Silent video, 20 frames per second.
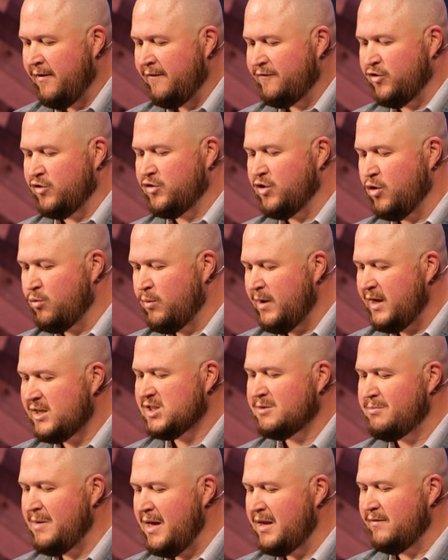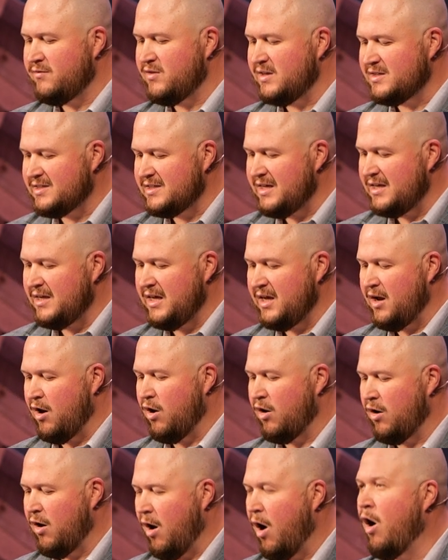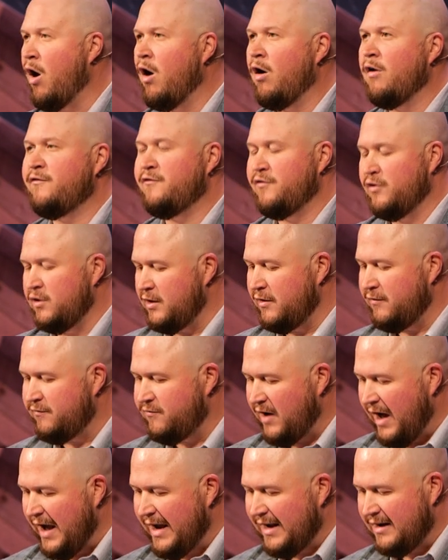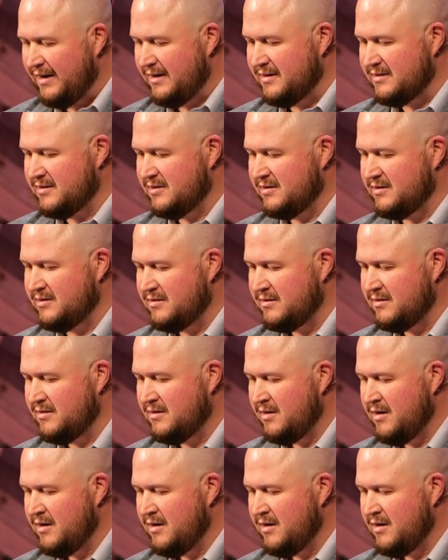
For the rich men of the city are all full of violence.